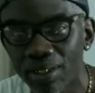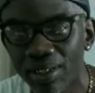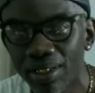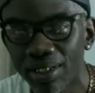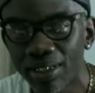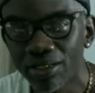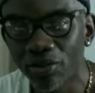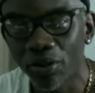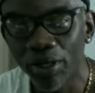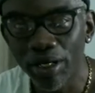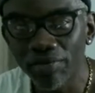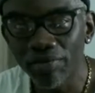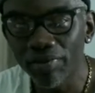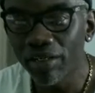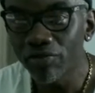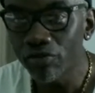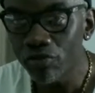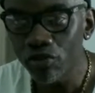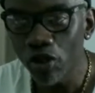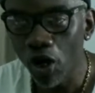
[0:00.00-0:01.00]
So even
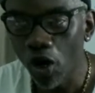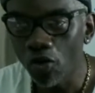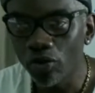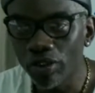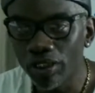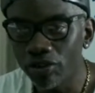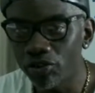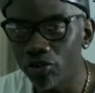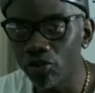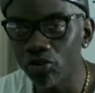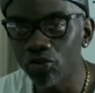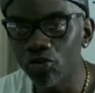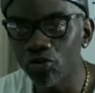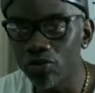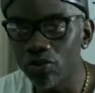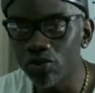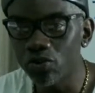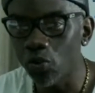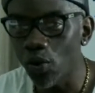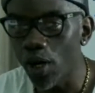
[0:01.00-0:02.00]
if you can only
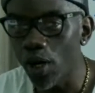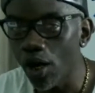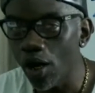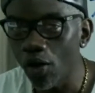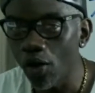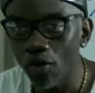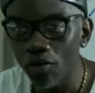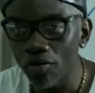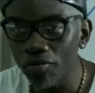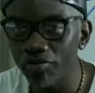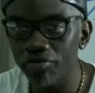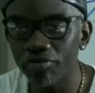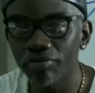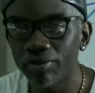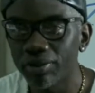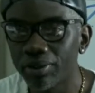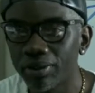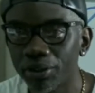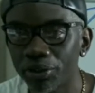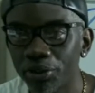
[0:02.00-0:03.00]
do 12,
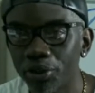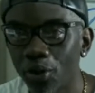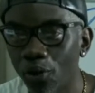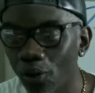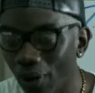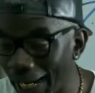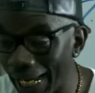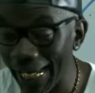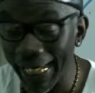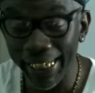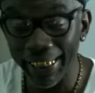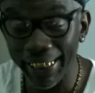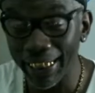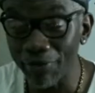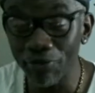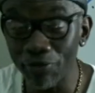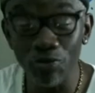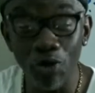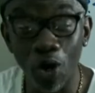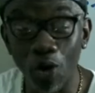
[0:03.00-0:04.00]
8,
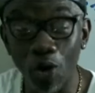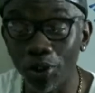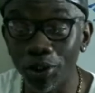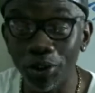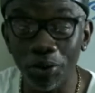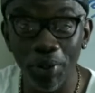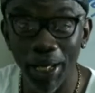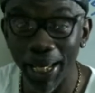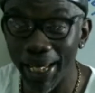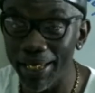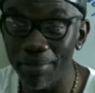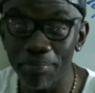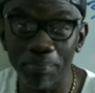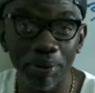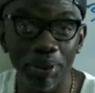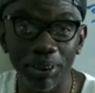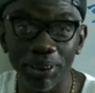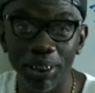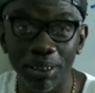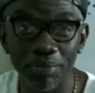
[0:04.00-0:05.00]
if you can only do 8
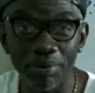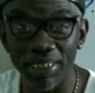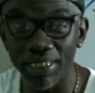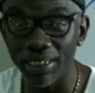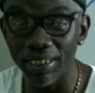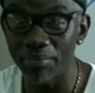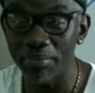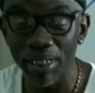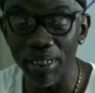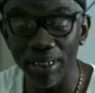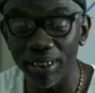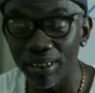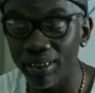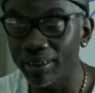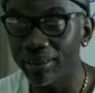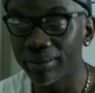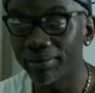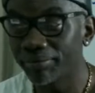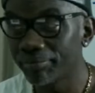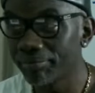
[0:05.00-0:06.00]
push-ups in a minute,
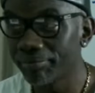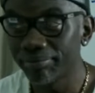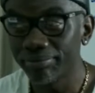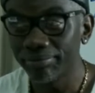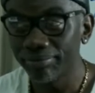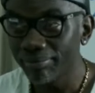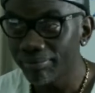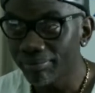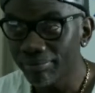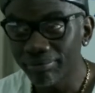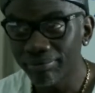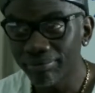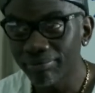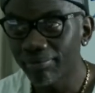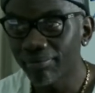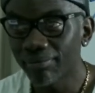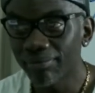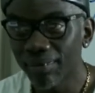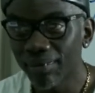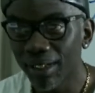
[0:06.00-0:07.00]

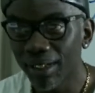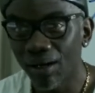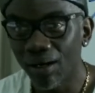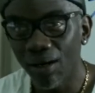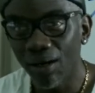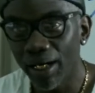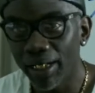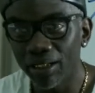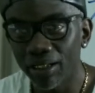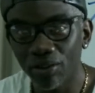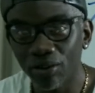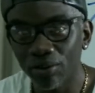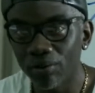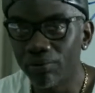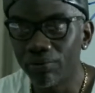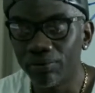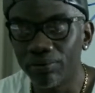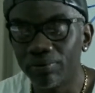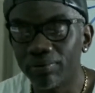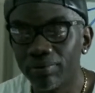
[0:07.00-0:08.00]
all right,
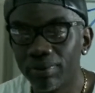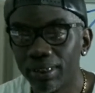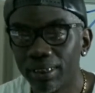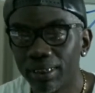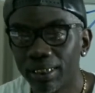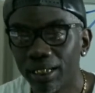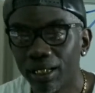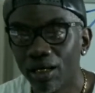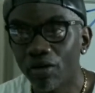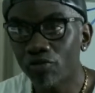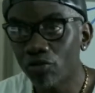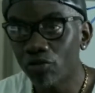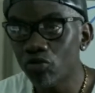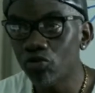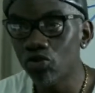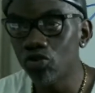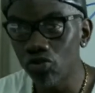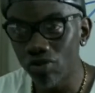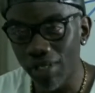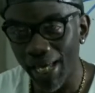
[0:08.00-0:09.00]
cool. If
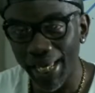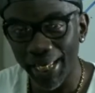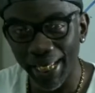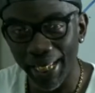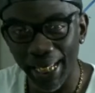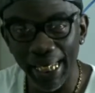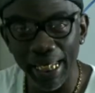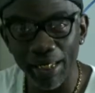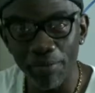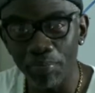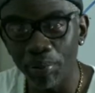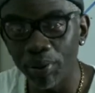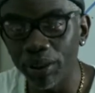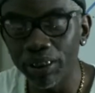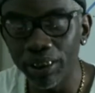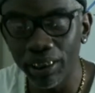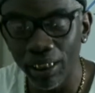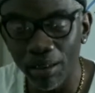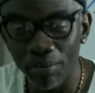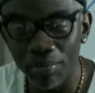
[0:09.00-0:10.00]
you do that 8
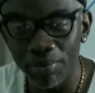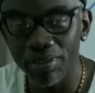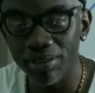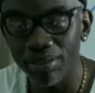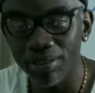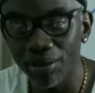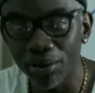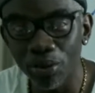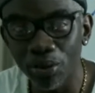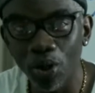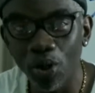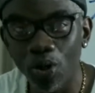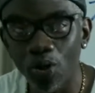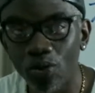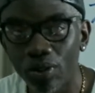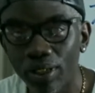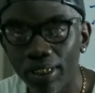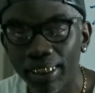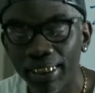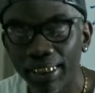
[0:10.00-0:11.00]
push-ups, in
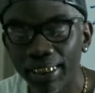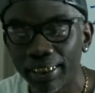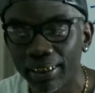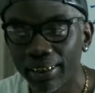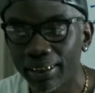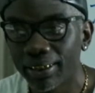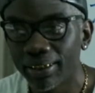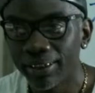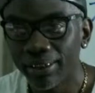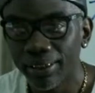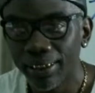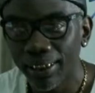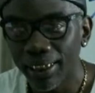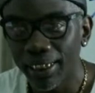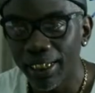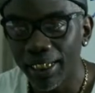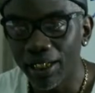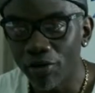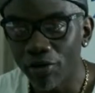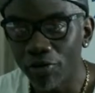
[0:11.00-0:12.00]

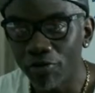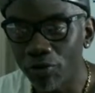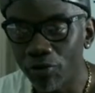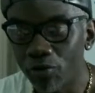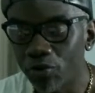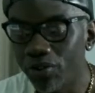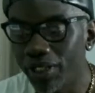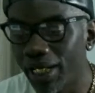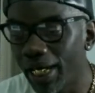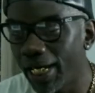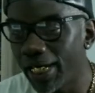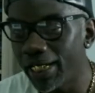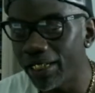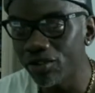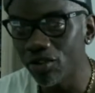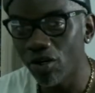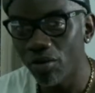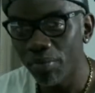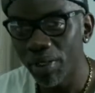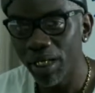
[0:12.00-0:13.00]
a few
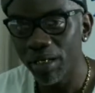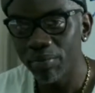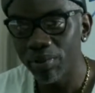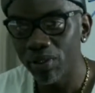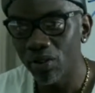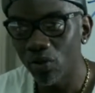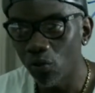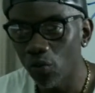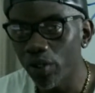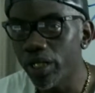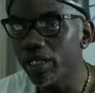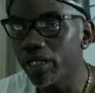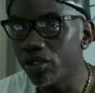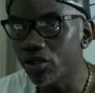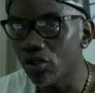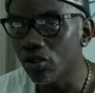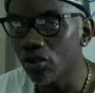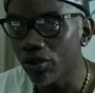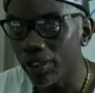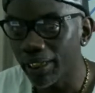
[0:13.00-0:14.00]
days or maybe a week,
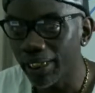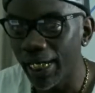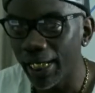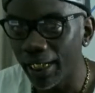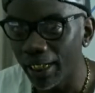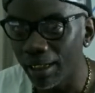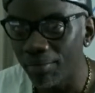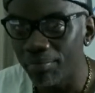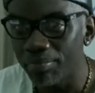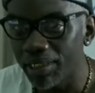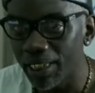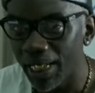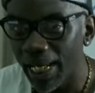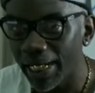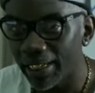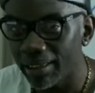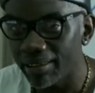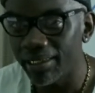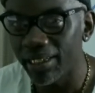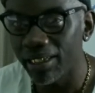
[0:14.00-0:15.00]
you'll get up
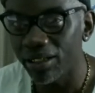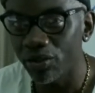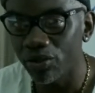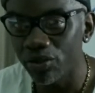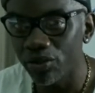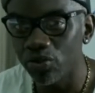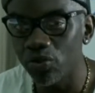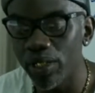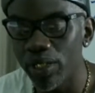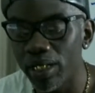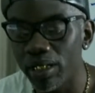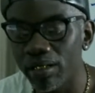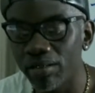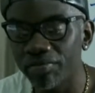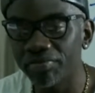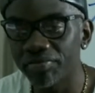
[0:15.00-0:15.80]
to 10 or 12.